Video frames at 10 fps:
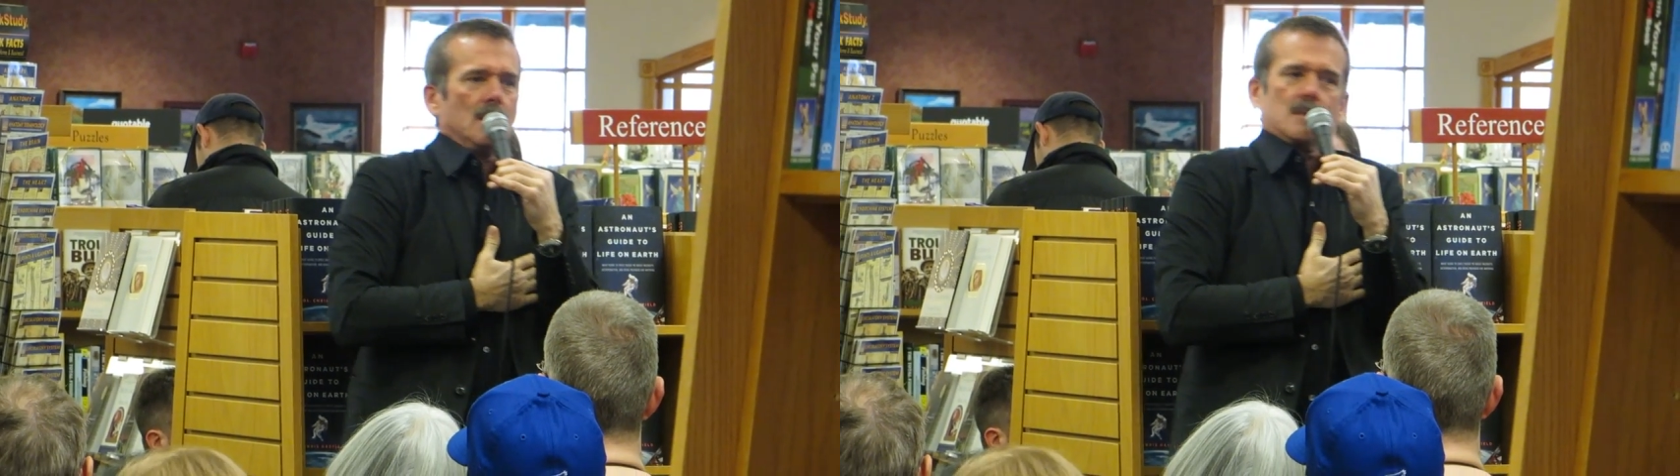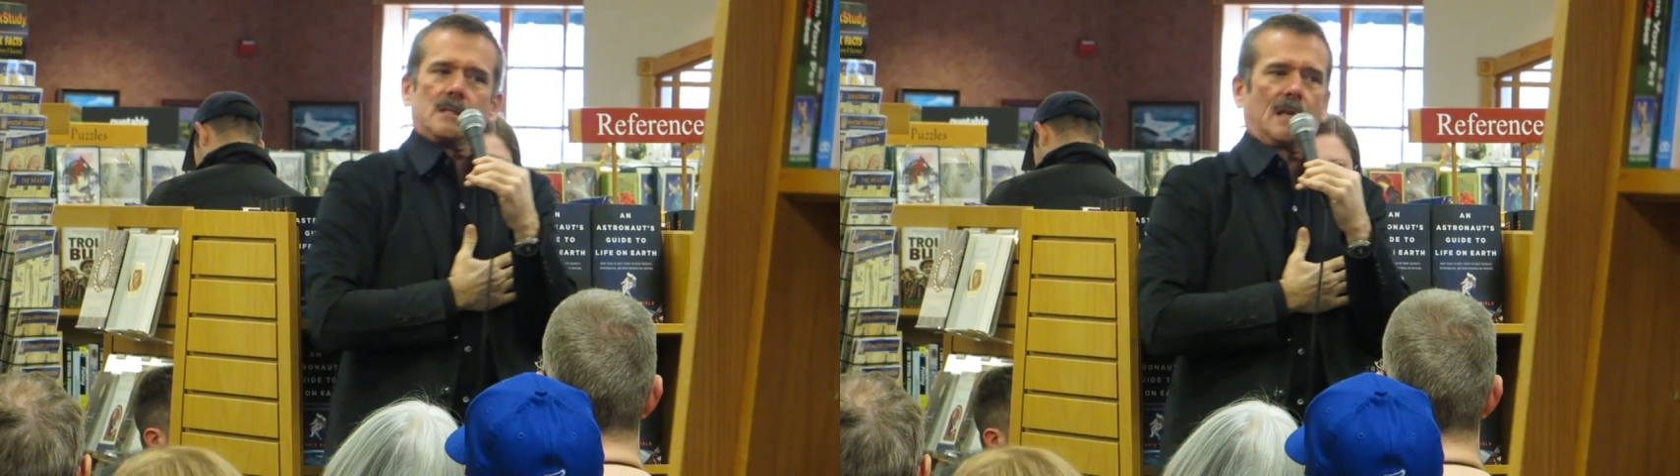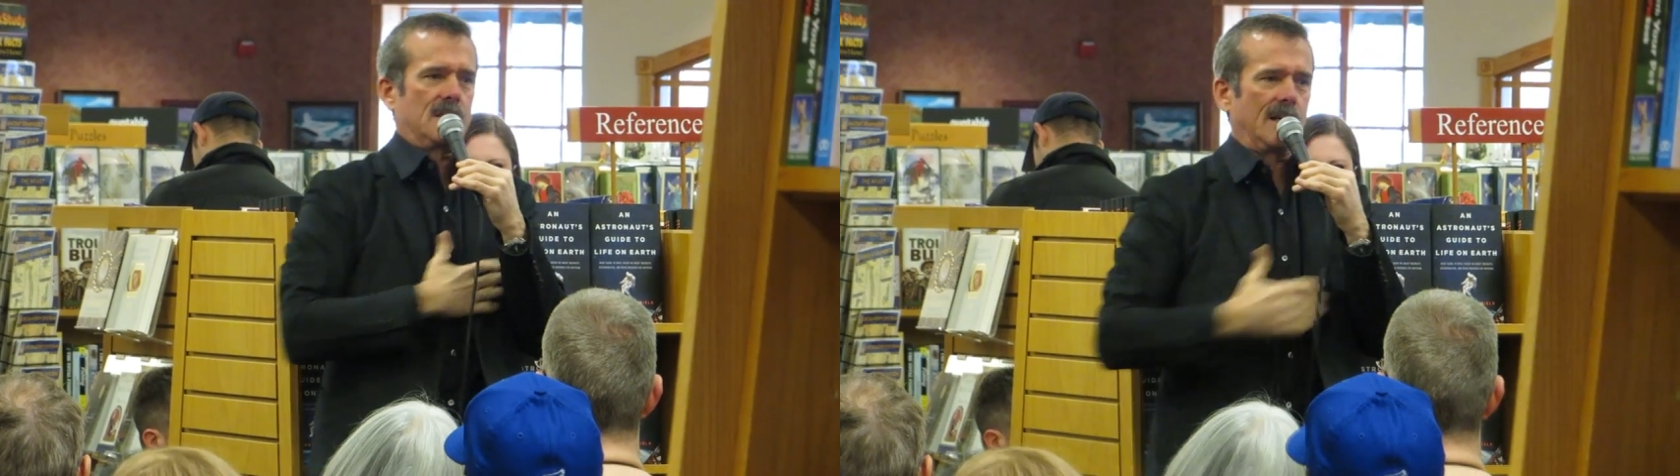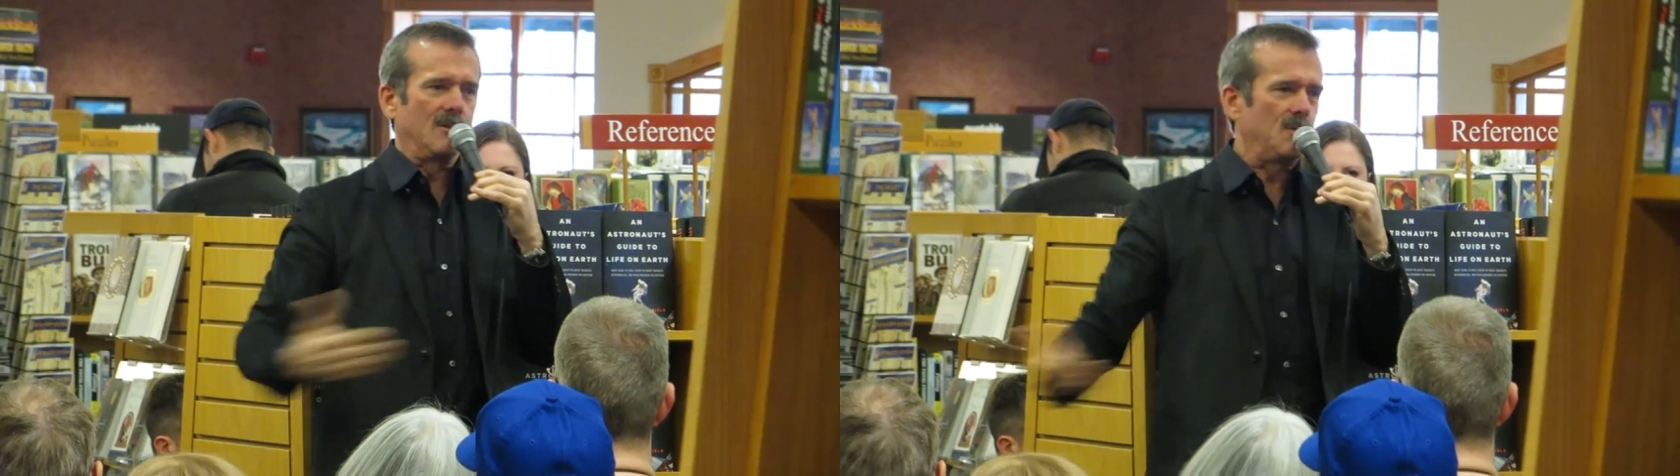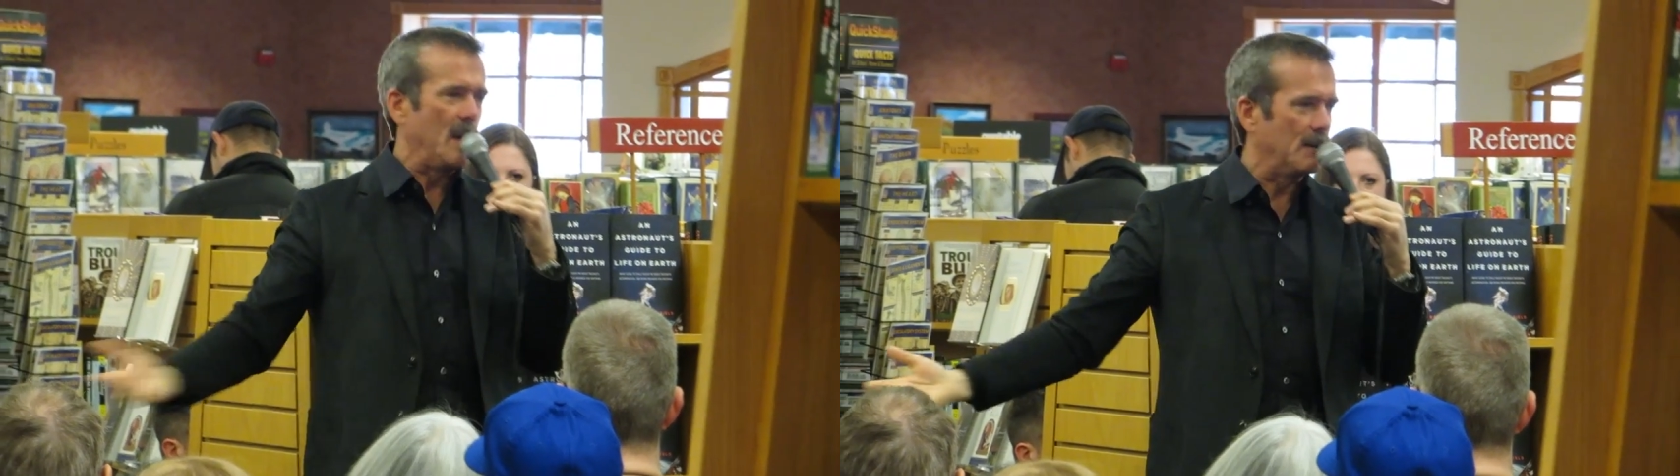
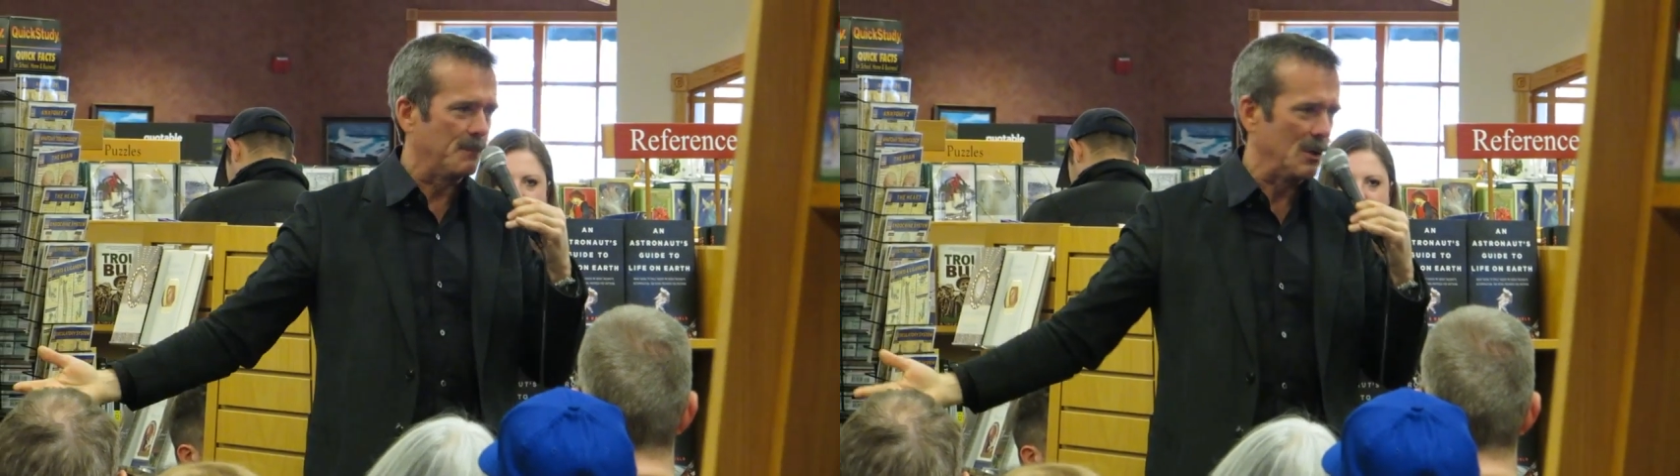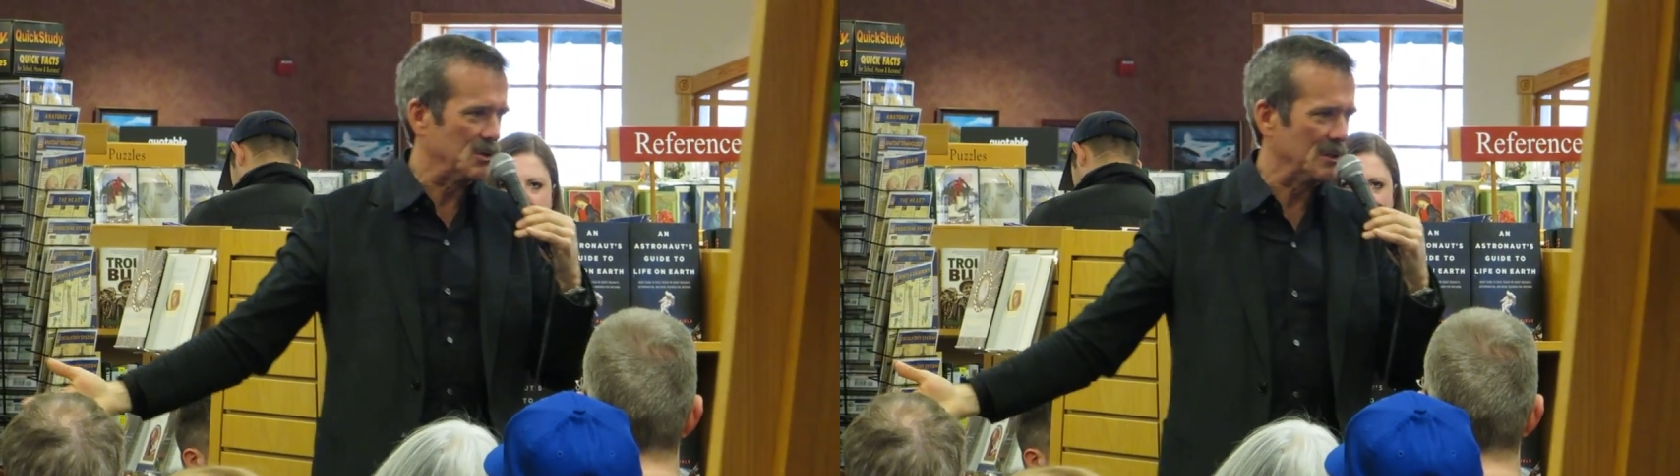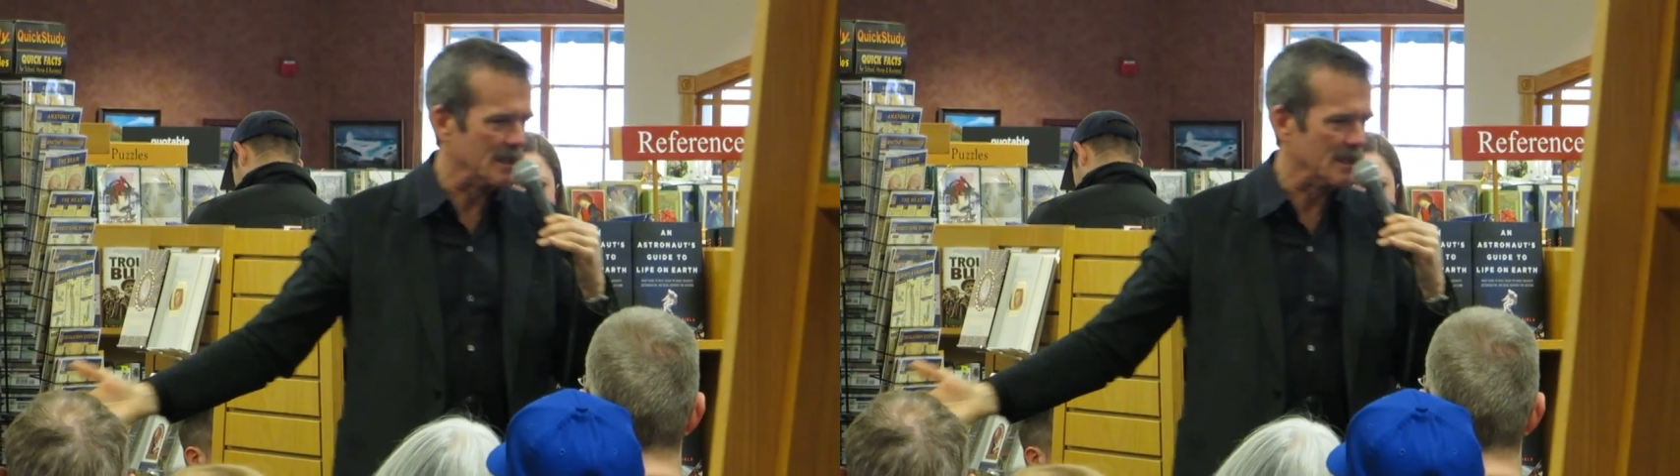600 pound person